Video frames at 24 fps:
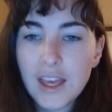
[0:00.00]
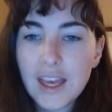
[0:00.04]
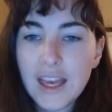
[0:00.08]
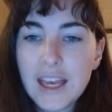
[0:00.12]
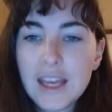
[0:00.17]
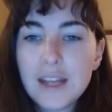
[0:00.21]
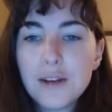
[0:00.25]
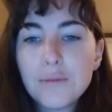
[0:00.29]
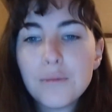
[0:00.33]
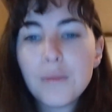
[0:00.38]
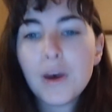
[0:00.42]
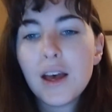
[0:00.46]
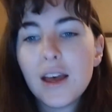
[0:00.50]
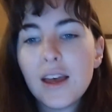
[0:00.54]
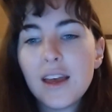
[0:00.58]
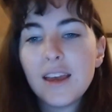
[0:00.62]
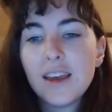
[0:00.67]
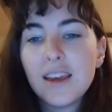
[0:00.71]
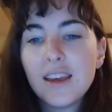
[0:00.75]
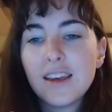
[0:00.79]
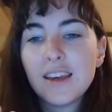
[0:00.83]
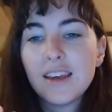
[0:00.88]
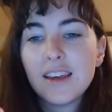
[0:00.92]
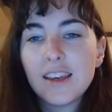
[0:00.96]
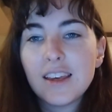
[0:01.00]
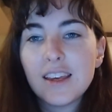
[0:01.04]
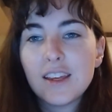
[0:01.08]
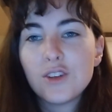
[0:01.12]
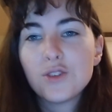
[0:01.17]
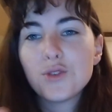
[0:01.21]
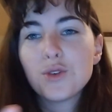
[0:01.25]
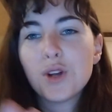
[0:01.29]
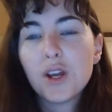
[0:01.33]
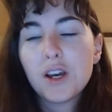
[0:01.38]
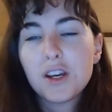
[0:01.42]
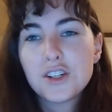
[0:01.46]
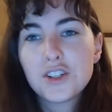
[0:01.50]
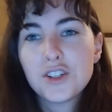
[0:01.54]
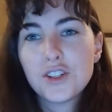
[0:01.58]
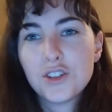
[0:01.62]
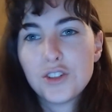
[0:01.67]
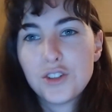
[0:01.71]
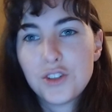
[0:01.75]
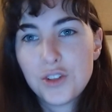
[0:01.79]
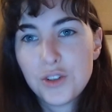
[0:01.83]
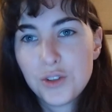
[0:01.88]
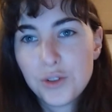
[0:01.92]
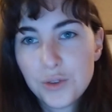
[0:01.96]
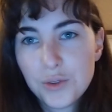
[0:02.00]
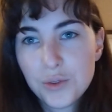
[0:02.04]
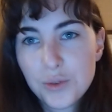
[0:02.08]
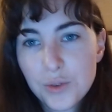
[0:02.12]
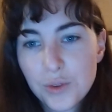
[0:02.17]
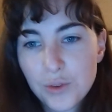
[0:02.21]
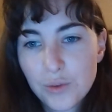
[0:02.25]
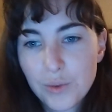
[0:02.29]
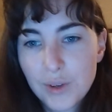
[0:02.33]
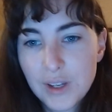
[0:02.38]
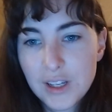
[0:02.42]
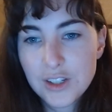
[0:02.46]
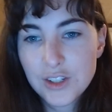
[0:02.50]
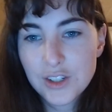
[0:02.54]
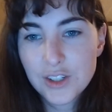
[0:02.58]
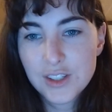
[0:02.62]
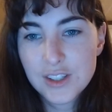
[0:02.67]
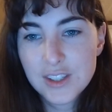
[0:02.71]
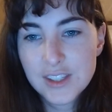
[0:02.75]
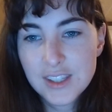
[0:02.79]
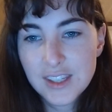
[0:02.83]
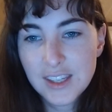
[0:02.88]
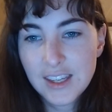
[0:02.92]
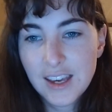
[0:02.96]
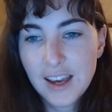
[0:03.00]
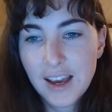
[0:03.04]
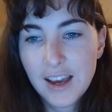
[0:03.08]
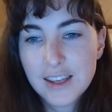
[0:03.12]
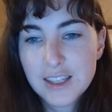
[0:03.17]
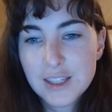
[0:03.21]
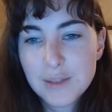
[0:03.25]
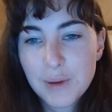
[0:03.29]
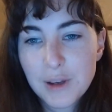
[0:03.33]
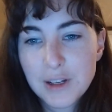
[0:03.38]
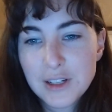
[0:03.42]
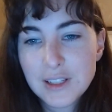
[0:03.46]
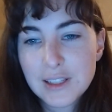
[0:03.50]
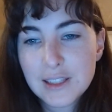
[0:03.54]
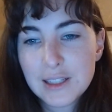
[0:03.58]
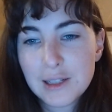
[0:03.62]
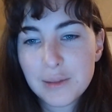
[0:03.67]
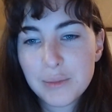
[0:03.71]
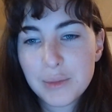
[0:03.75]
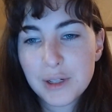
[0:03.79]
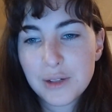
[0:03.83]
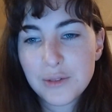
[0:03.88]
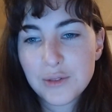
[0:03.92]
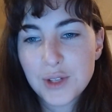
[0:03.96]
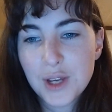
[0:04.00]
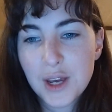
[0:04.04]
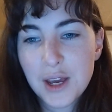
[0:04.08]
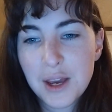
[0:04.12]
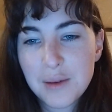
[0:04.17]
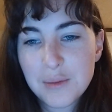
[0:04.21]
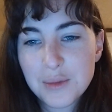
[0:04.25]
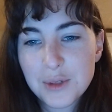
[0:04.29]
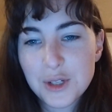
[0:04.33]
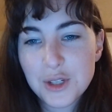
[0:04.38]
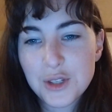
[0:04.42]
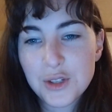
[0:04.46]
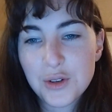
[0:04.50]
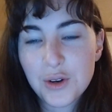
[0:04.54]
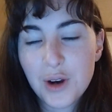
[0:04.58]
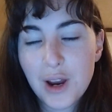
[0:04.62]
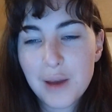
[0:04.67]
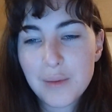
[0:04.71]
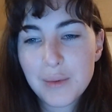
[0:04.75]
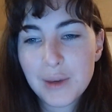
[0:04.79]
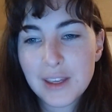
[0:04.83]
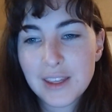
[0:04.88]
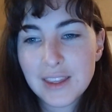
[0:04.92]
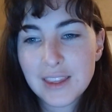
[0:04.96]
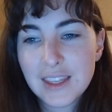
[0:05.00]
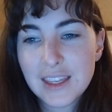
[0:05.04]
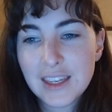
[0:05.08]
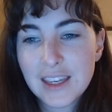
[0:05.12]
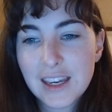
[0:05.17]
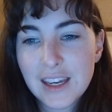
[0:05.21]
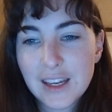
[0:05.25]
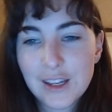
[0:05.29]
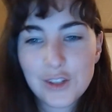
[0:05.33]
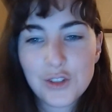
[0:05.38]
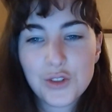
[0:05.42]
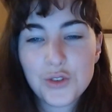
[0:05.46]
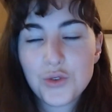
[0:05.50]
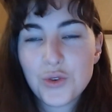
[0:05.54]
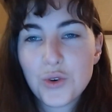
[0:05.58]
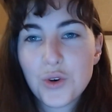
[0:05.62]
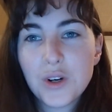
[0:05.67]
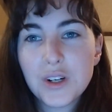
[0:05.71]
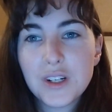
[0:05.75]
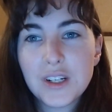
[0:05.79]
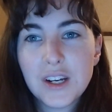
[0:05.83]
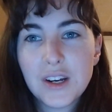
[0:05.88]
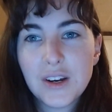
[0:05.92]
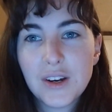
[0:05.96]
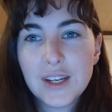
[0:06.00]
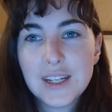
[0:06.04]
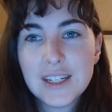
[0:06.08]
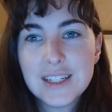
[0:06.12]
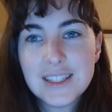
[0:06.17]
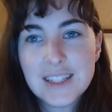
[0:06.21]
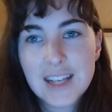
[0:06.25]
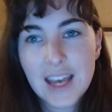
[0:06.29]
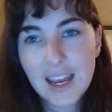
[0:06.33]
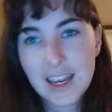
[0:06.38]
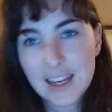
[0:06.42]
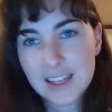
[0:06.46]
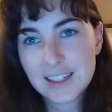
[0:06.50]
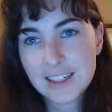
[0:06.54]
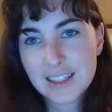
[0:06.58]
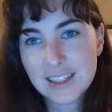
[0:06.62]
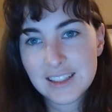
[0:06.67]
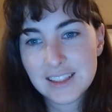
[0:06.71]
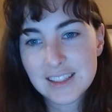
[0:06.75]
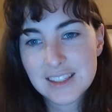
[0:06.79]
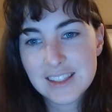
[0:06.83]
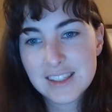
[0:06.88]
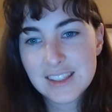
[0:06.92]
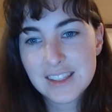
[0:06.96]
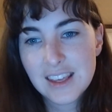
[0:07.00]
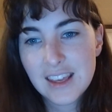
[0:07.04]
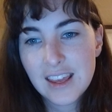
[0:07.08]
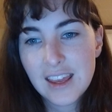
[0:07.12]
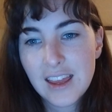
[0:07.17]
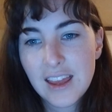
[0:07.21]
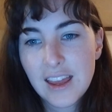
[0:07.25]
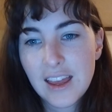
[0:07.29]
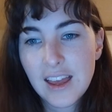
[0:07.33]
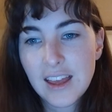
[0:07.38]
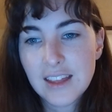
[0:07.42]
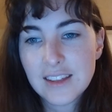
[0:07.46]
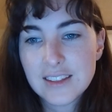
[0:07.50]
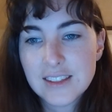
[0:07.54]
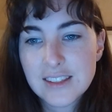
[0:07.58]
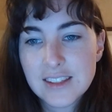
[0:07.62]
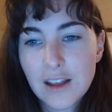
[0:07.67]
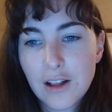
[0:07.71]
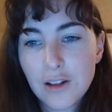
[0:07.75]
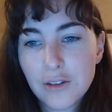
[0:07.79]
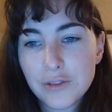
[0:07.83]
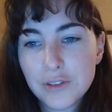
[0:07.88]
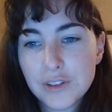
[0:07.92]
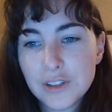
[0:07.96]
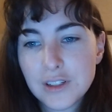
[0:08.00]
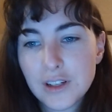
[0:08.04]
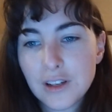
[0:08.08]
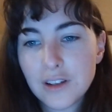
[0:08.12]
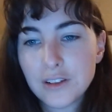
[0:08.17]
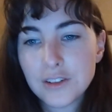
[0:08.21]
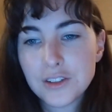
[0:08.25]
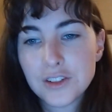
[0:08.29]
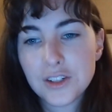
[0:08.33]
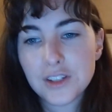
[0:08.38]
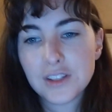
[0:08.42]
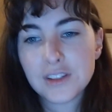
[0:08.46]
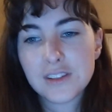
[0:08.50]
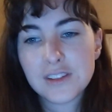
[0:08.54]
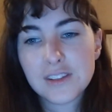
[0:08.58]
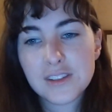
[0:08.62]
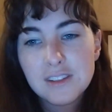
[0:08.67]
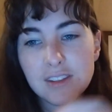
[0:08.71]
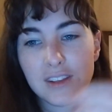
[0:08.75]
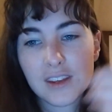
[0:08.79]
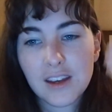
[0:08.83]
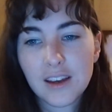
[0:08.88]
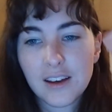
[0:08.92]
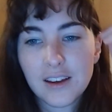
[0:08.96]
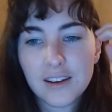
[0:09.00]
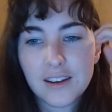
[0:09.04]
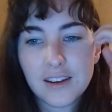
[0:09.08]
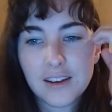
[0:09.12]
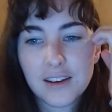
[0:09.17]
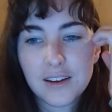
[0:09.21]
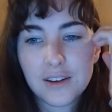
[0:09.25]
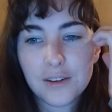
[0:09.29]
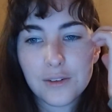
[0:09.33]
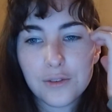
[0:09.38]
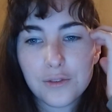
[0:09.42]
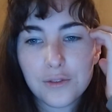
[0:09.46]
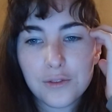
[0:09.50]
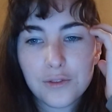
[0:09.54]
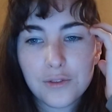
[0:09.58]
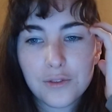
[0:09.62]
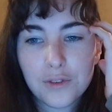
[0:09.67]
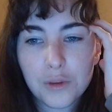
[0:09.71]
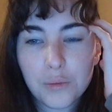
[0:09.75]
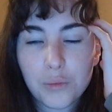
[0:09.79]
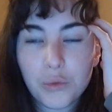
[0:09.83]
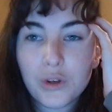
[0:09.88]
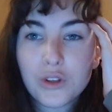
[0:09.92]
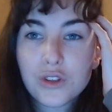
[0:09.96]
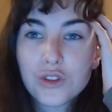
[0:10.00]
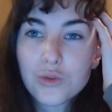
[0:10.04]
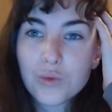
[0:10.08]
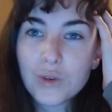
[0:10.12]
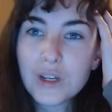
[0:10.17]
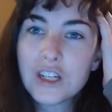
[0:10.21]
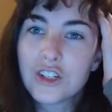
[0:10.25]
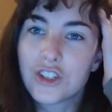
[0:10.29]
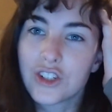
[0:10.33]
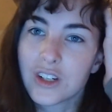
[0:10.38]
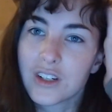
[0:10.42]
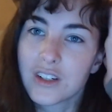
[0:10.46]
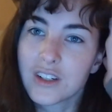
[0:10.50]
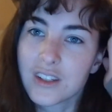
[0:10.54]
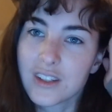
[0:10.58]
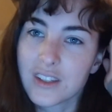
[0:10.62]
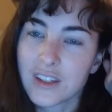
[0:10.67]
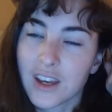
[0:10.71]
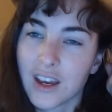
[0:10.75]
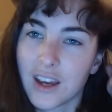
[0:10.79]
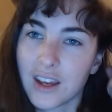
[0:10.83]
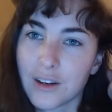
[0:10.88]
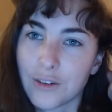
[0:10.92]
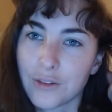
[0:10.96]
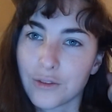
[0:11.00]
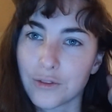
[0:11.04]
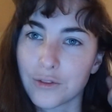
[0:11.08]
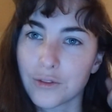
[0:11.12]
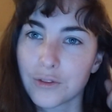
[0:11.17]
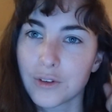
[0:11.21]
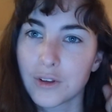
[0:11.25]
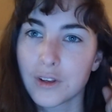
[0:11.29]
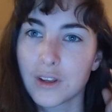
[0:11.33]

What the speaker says: In my introduction to the Regency, I spent a little bit of time describing the extraordinary decadence and self-indulgence of the Prince Regent as a kind of